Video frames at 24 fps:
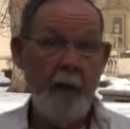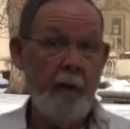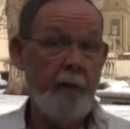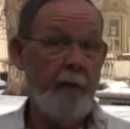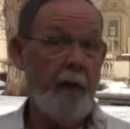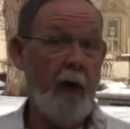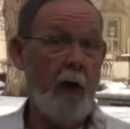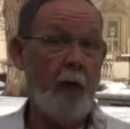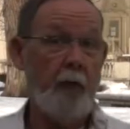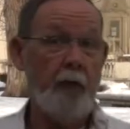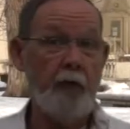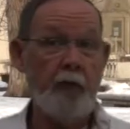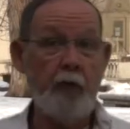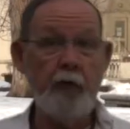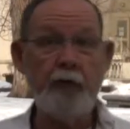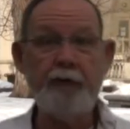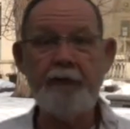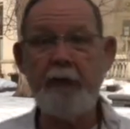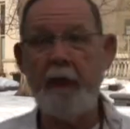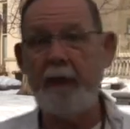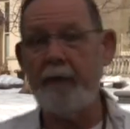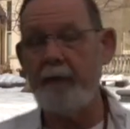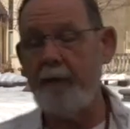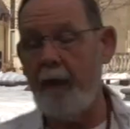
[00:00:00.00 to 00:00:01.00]
Now, new
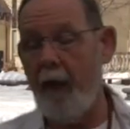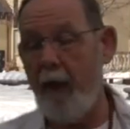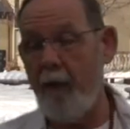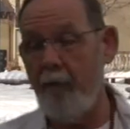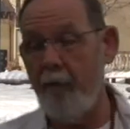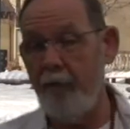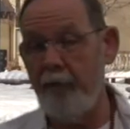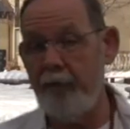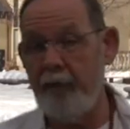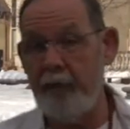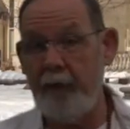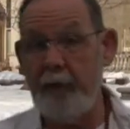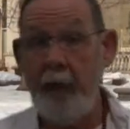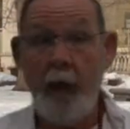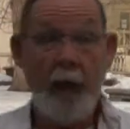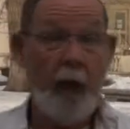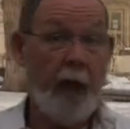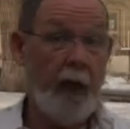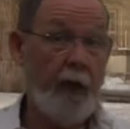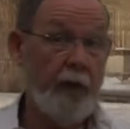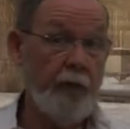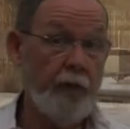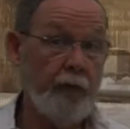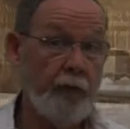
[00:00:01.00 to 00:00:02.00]
technology
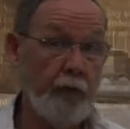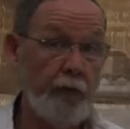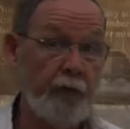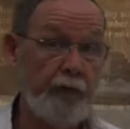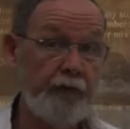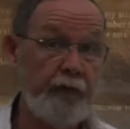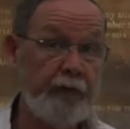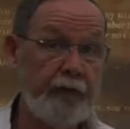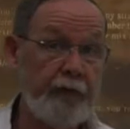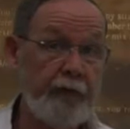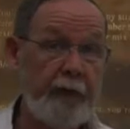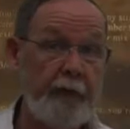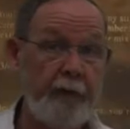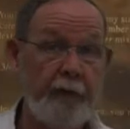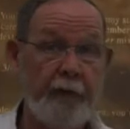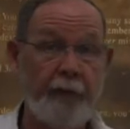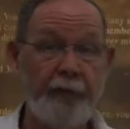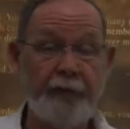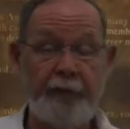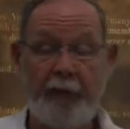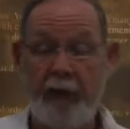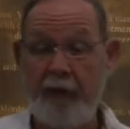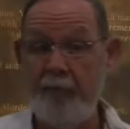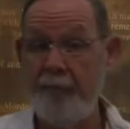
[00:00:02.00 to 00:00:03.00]
and new
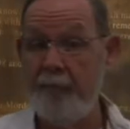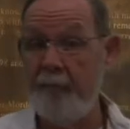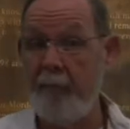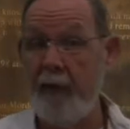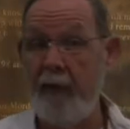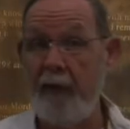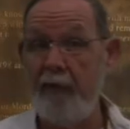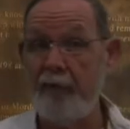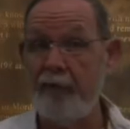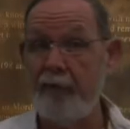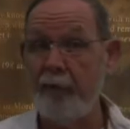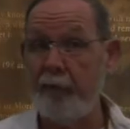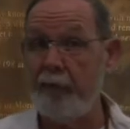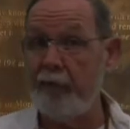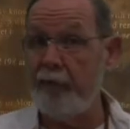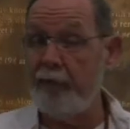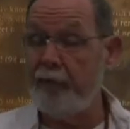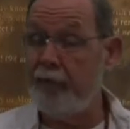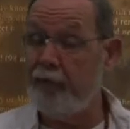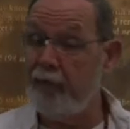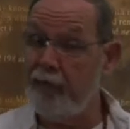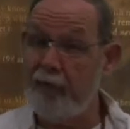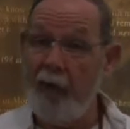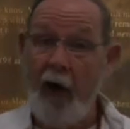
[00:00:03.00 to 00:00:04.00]
skills have made you a
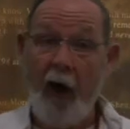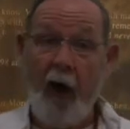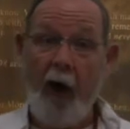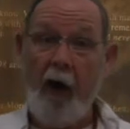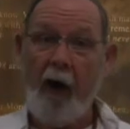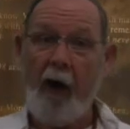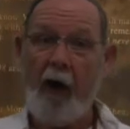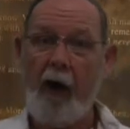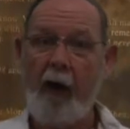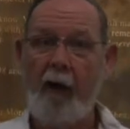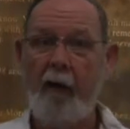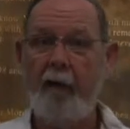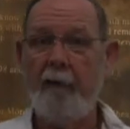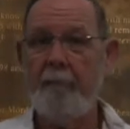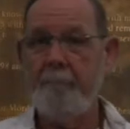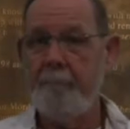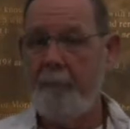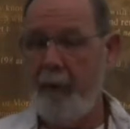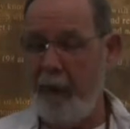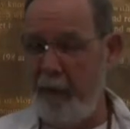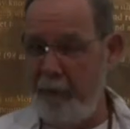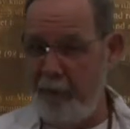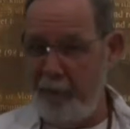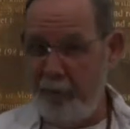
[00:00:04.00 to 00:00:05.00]
star
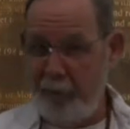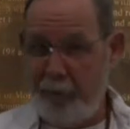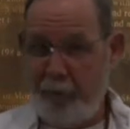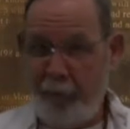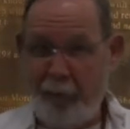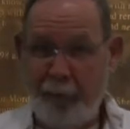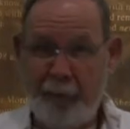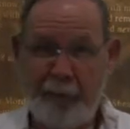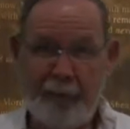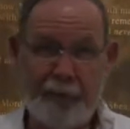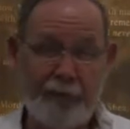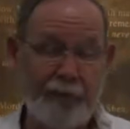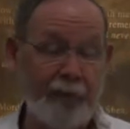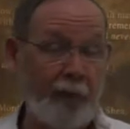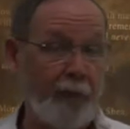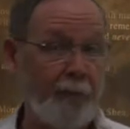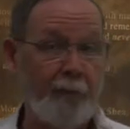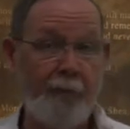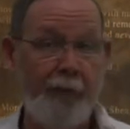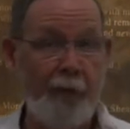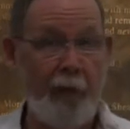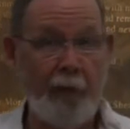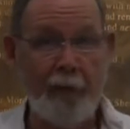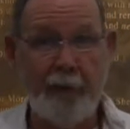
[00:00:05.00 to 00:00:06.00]
and increased your
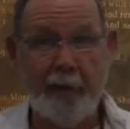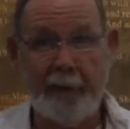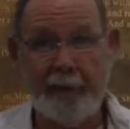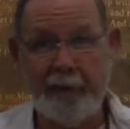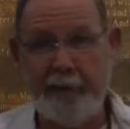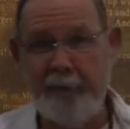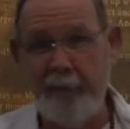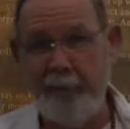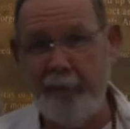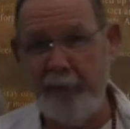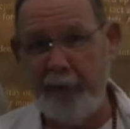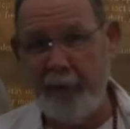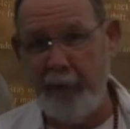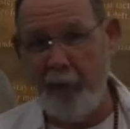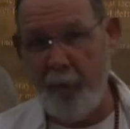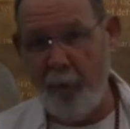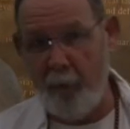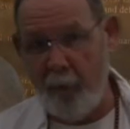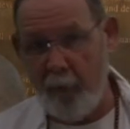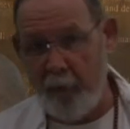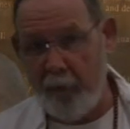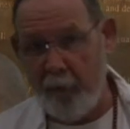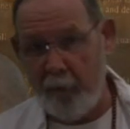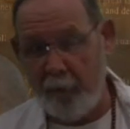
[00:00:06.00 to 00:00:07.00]
productivity at
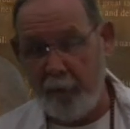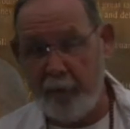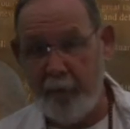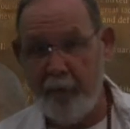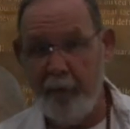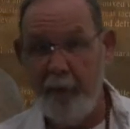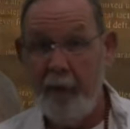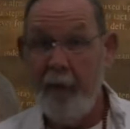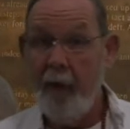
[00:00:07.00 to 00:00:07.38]
work.